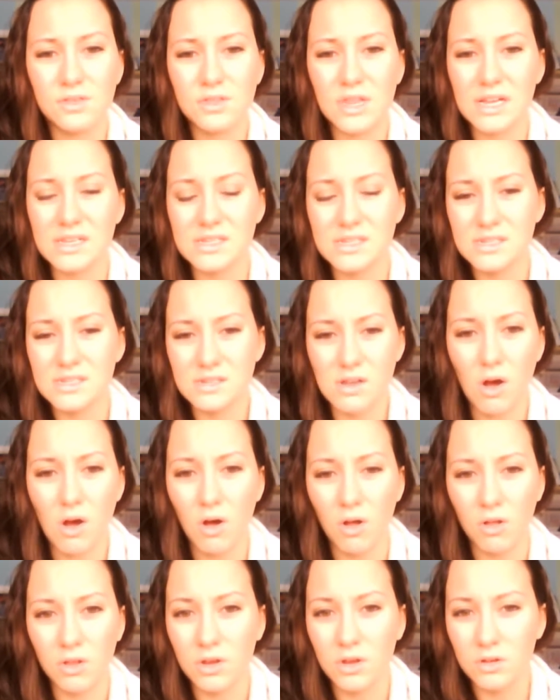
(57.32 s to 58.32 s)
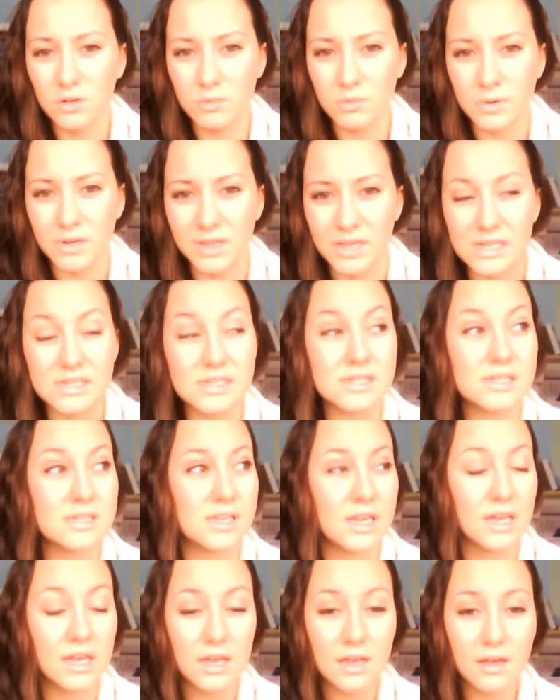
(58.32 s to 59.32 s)
that's all you'll really
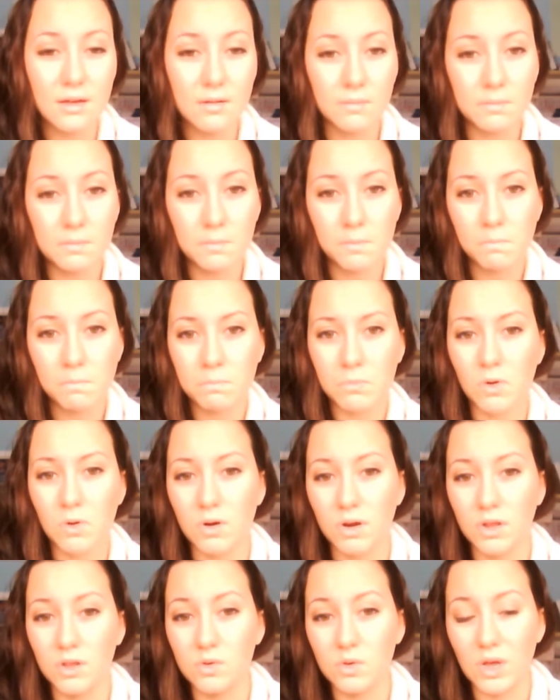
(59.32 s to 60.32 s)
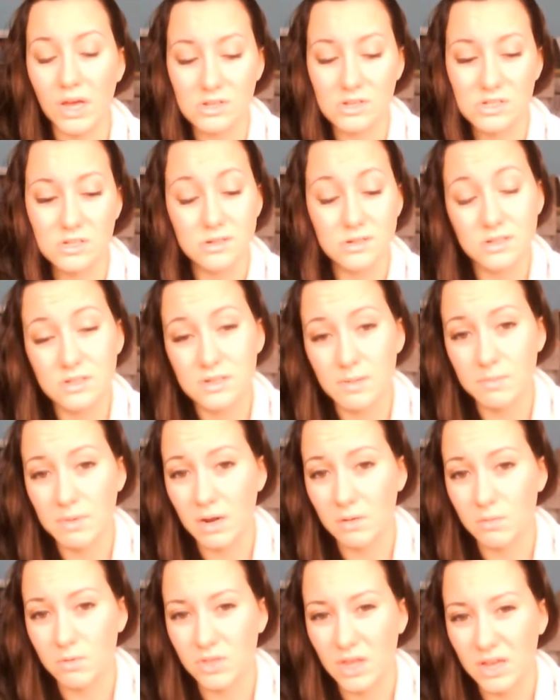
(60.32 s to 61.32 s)
see. Or you, as soon as I'm
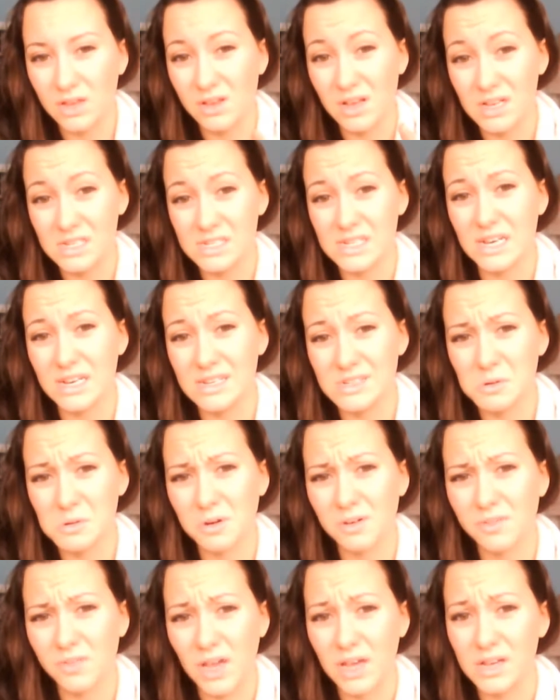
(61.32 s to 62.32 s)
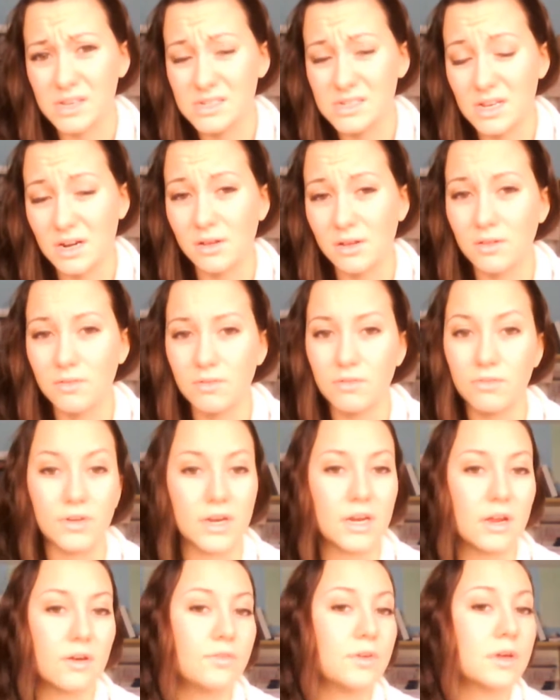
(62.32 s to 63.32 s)
done with that, you guys can sort of exit out of the
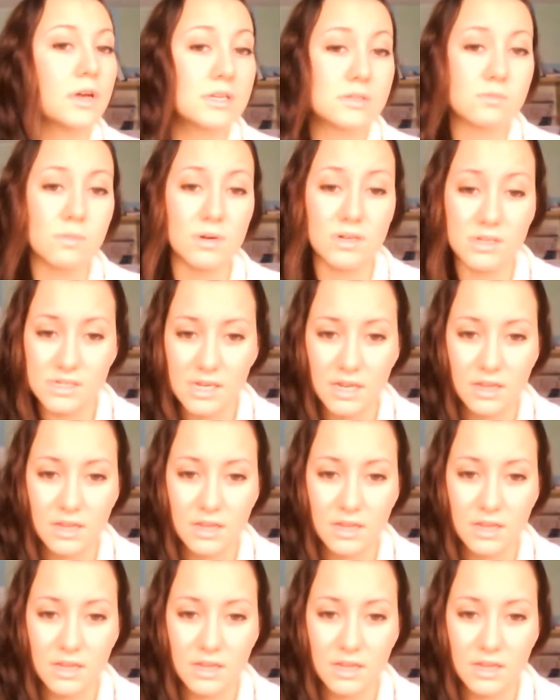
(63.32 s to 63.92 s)
video. If you guys want to